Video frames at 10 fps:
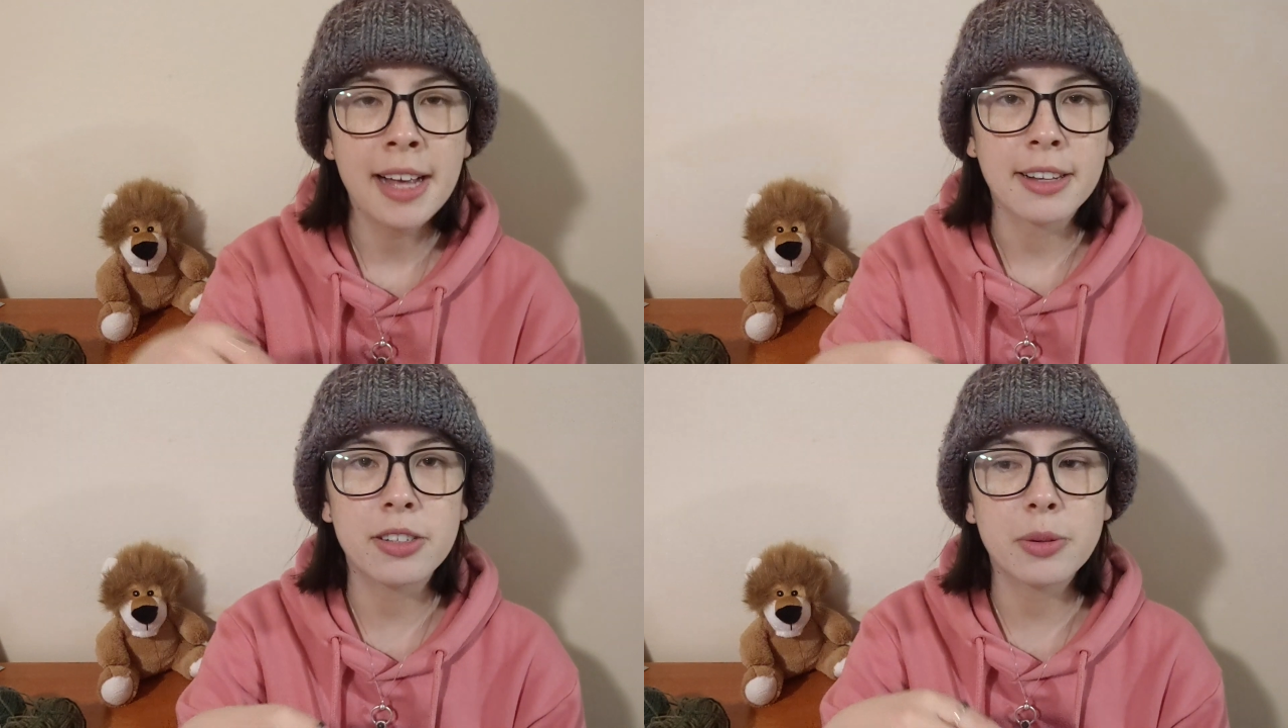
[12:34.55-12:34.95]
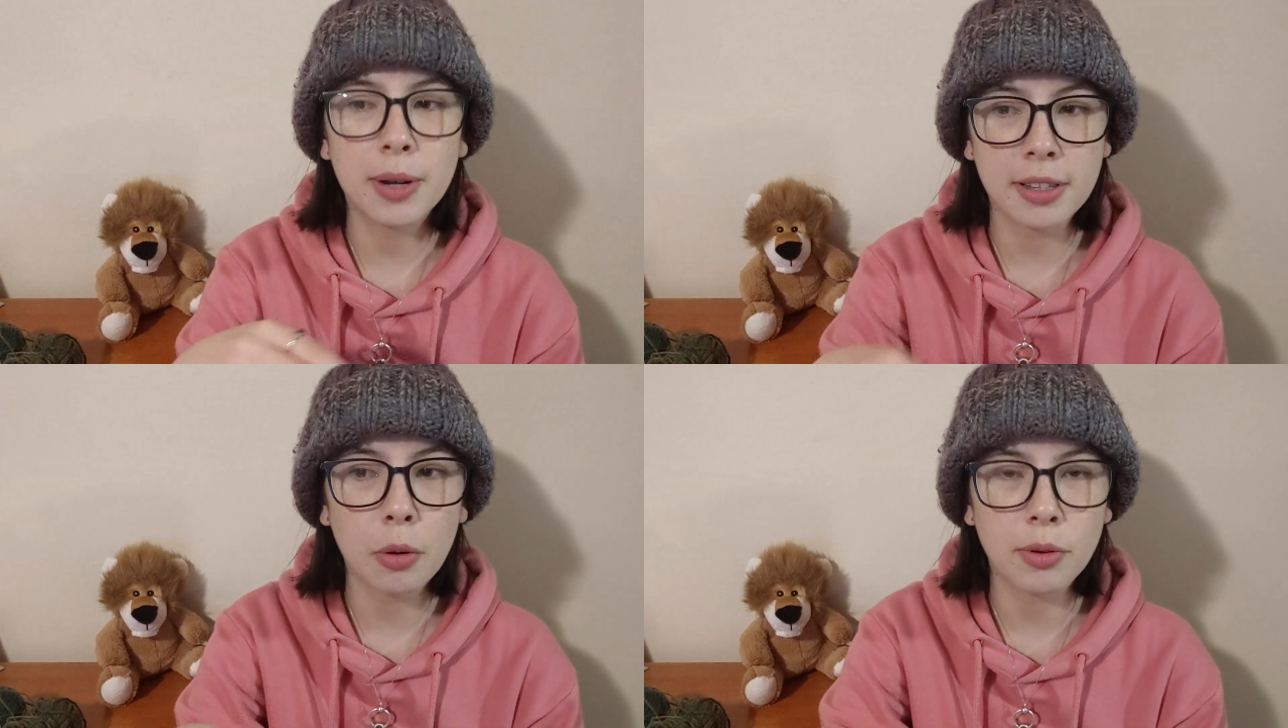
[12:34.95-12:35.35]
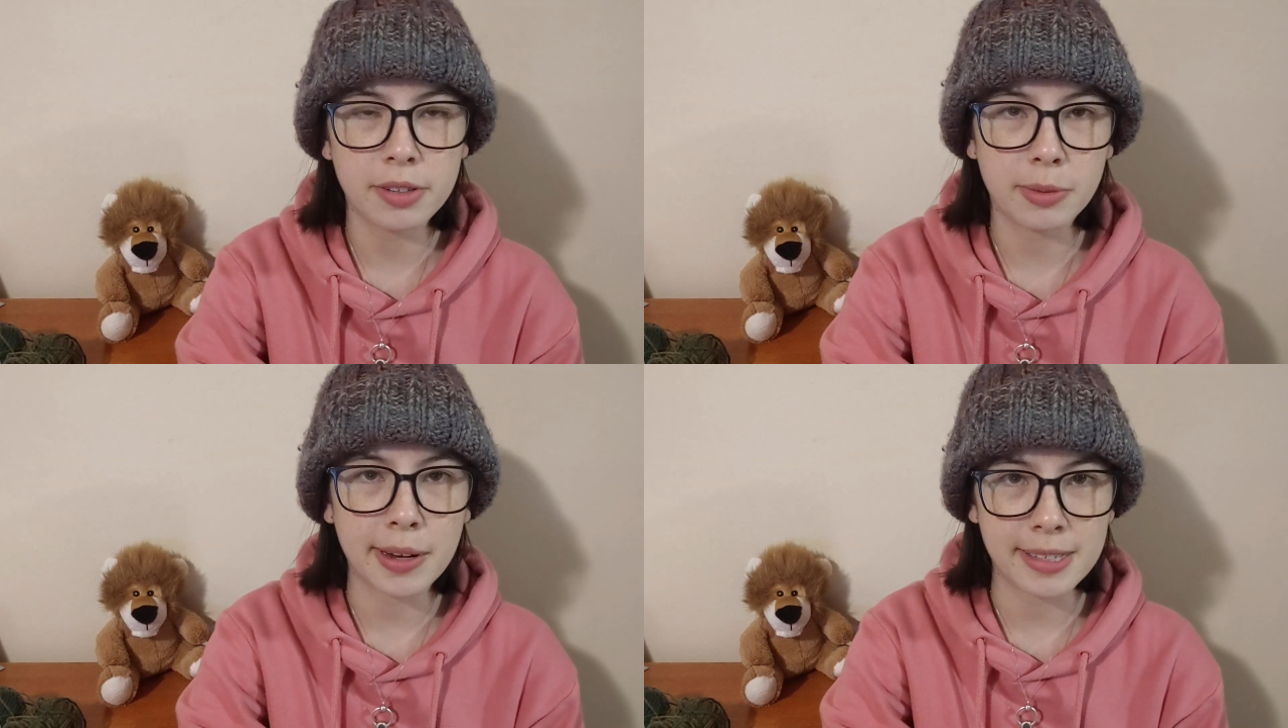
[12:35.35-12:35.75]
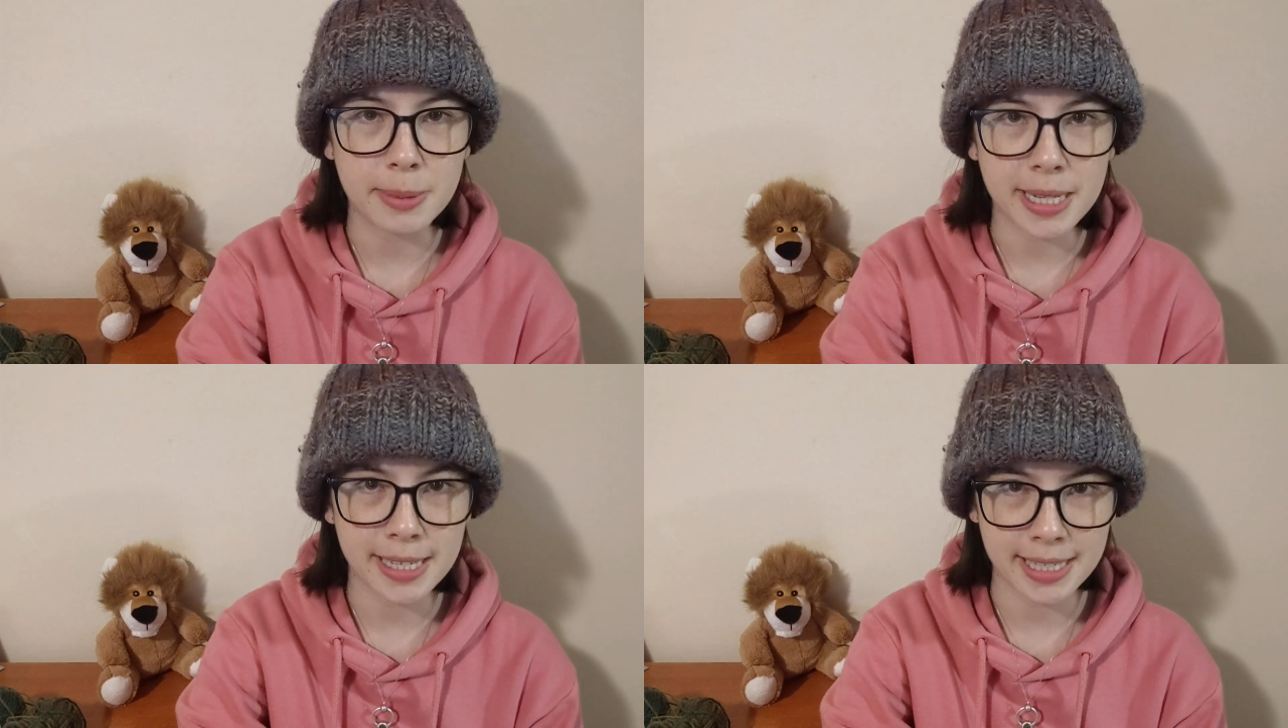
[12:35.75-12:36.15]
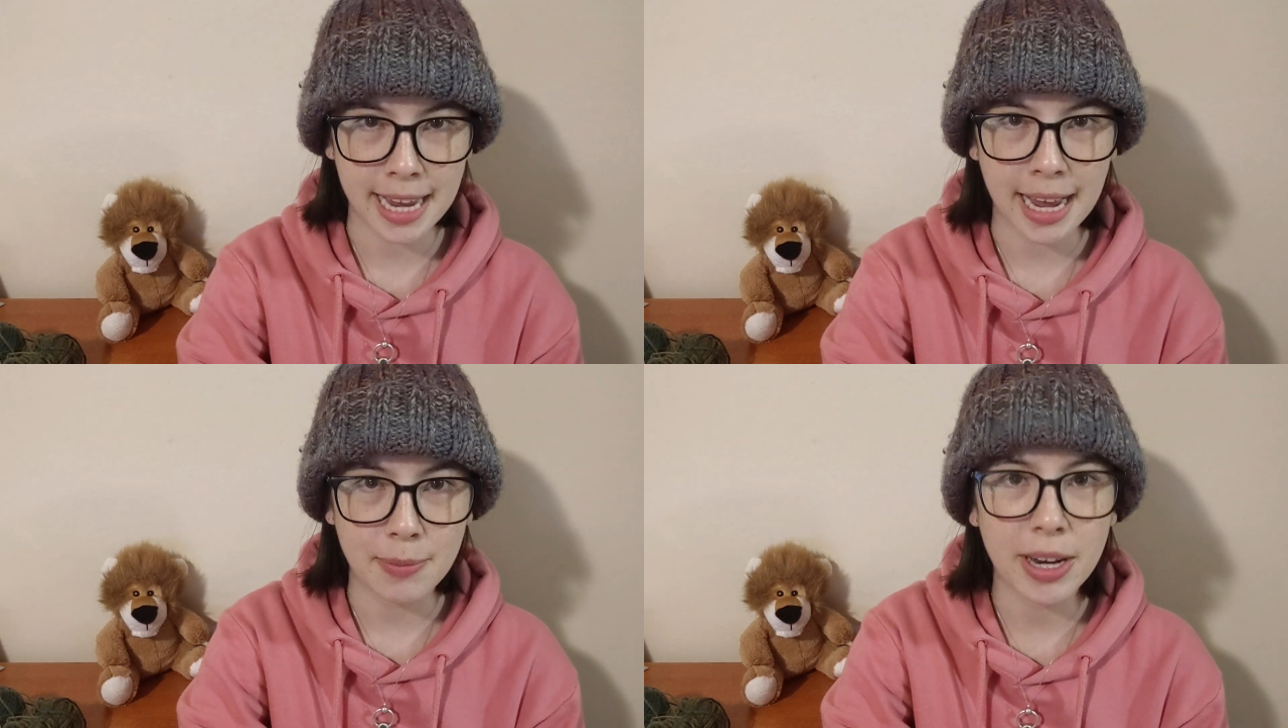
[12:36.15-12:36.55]
Because you want all the squares to be the
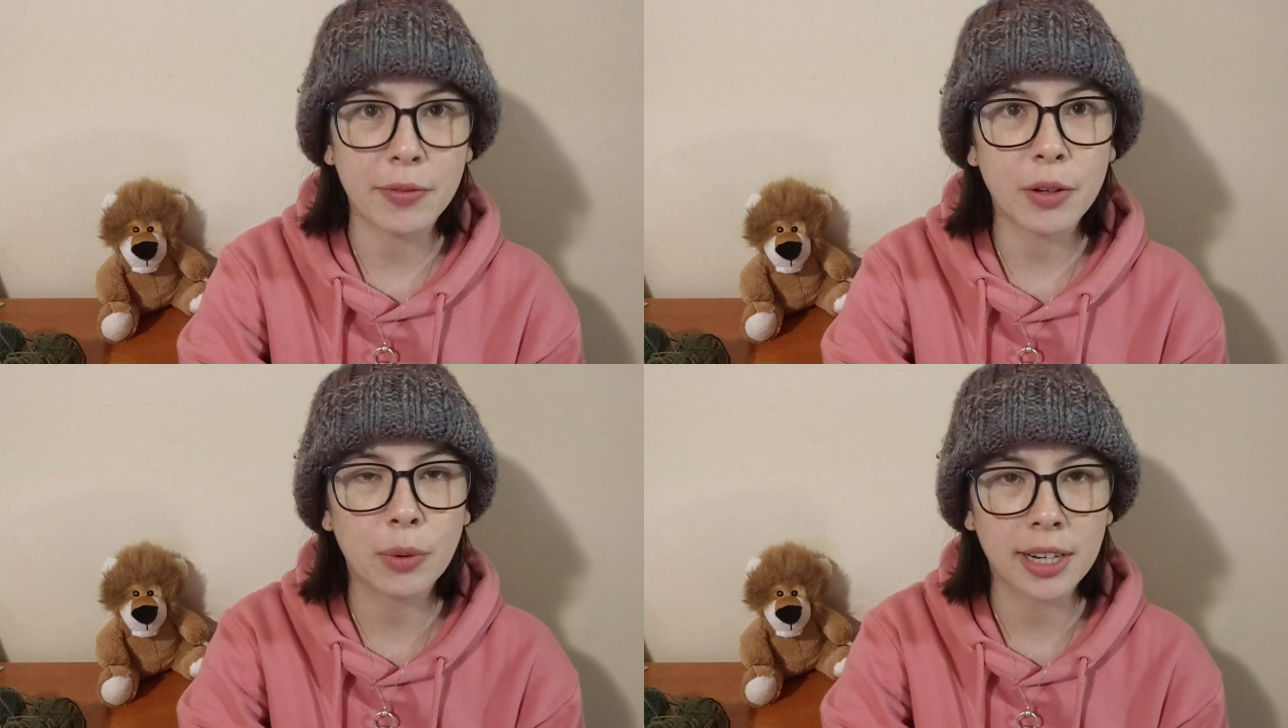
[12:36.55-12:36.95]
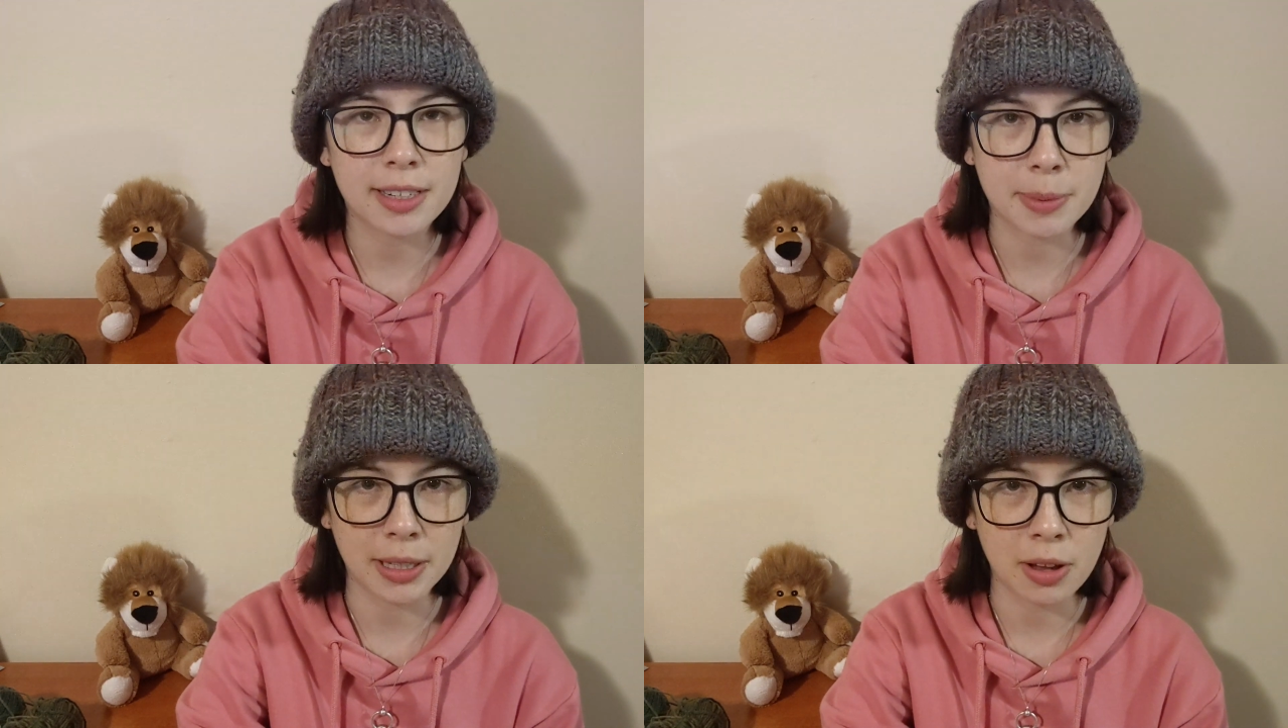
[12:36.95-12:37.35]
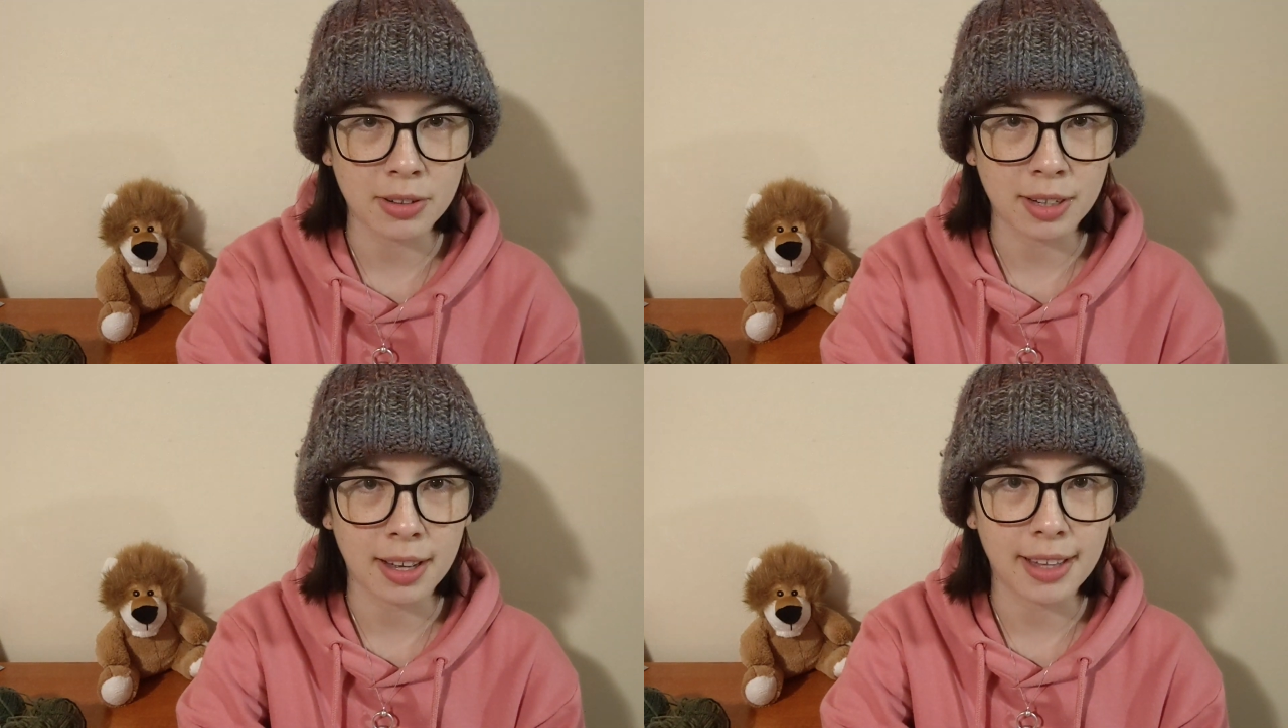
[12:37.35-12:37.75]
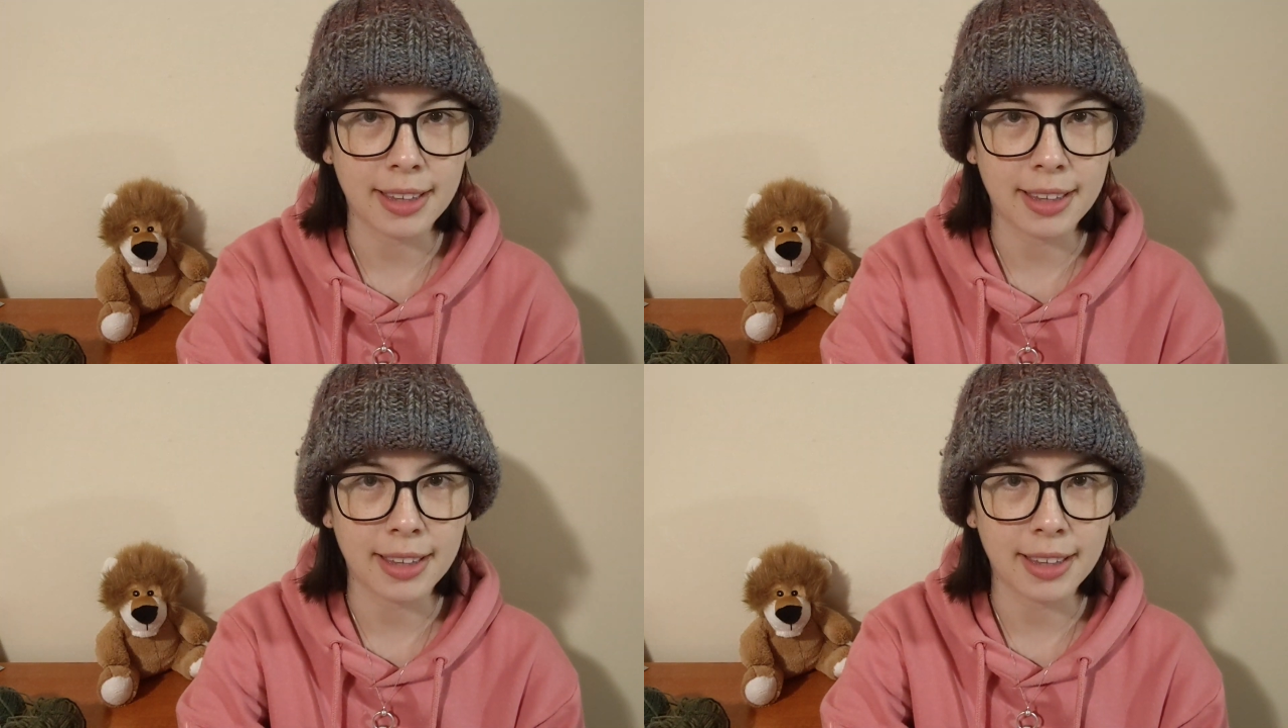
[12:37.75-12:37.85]
same, and if you want it to be longer,